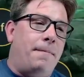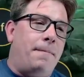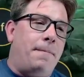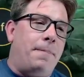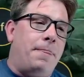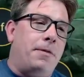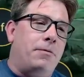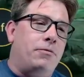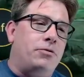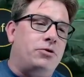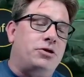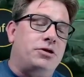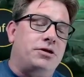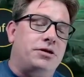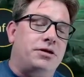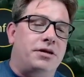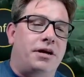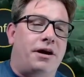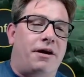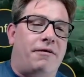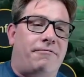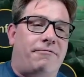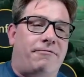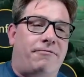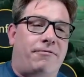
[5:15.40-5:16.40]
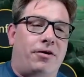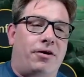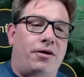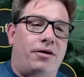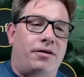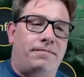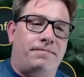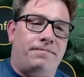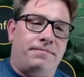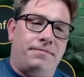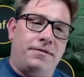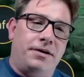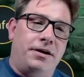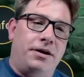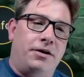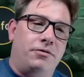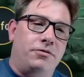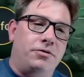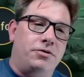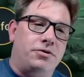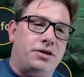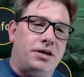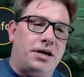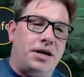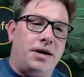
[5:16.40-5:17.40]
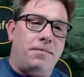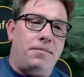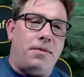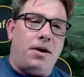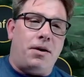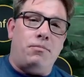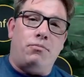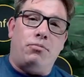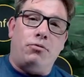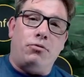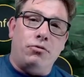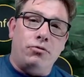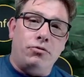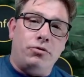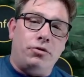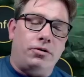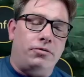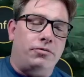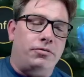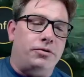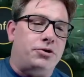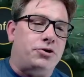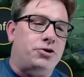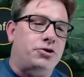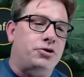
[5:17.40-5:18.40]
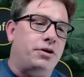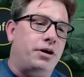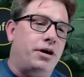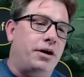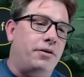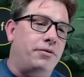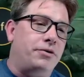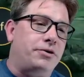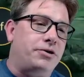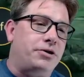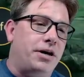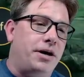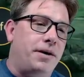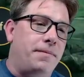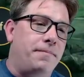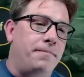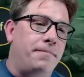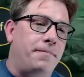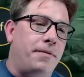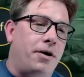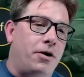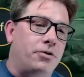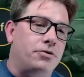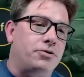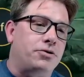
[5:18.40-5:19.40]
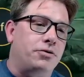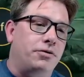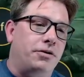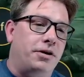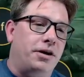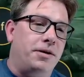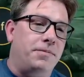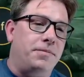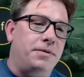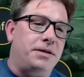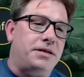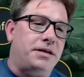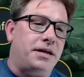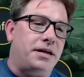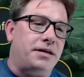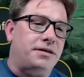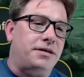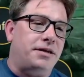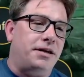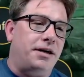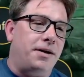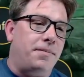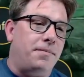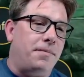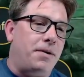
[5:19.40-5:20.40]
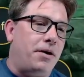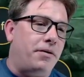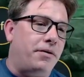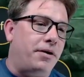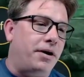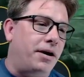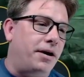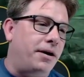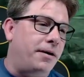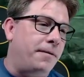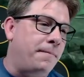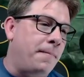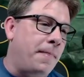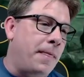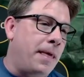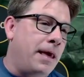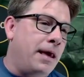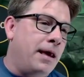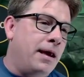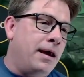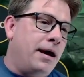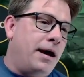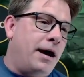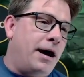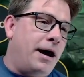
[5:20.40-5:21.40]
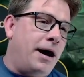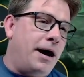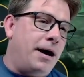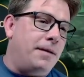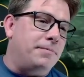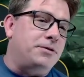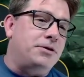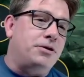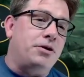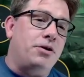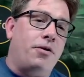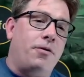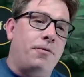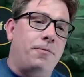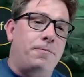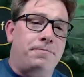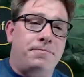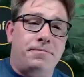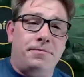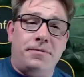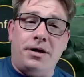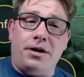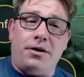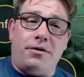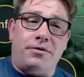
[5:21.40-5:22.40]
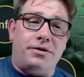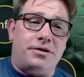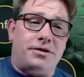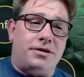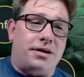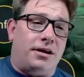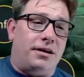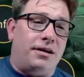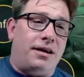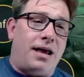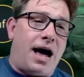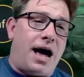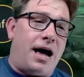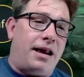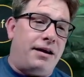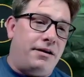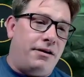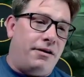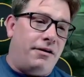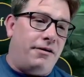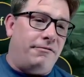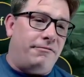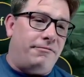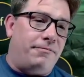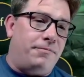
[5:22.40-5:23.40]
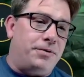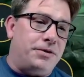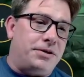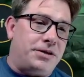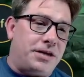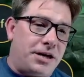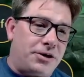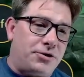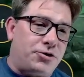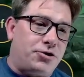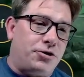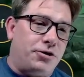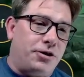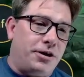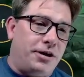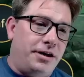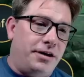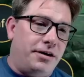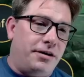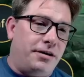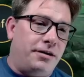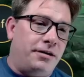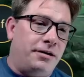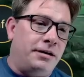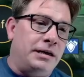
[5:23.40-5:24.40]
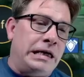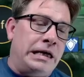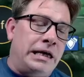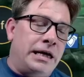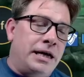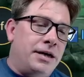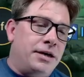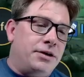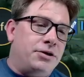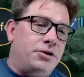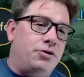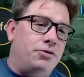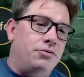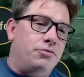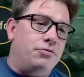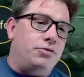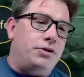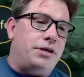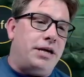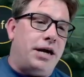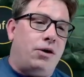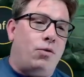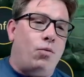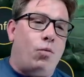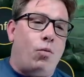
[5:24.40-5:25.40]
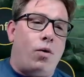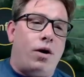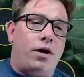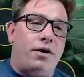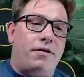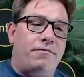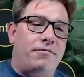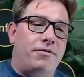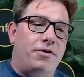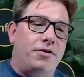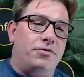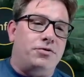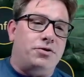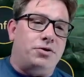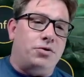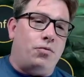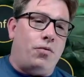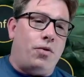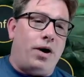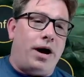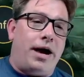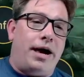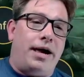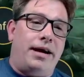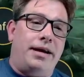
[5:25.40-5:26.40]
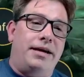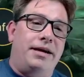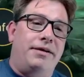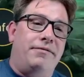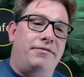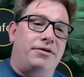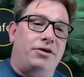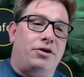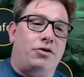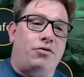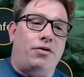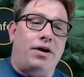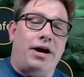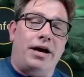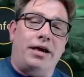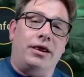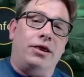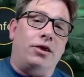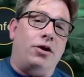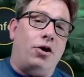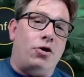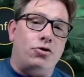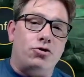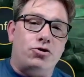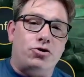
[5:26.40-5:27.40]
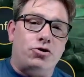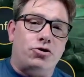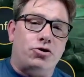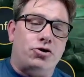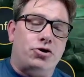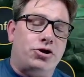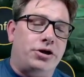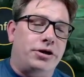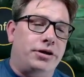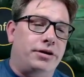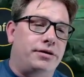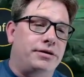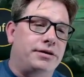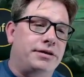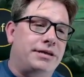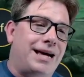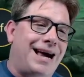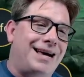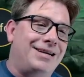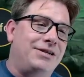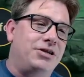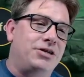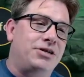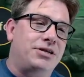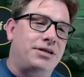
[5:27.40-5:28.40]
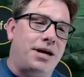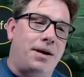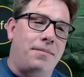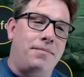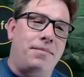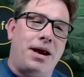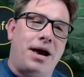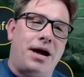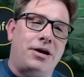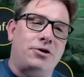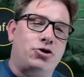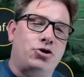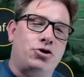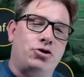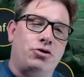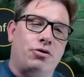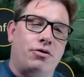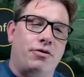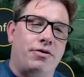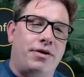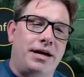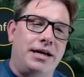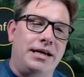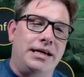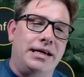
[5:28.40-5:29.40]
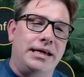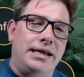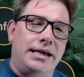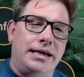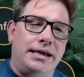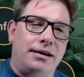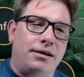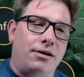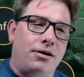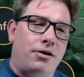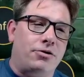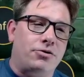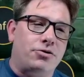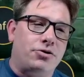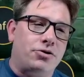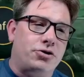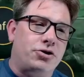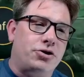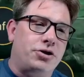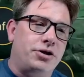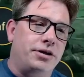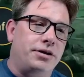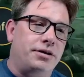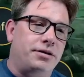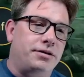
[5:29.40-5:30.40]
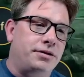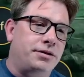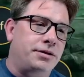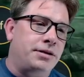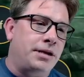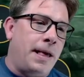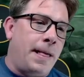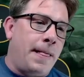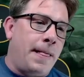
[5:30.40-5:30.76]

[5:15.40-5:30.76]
which is enough for, using him on brutal, which I'm also going to be testing him out on. So, there's a lot of potential here to take one of those away and even create larger shields. I'm not sure they need larger shields,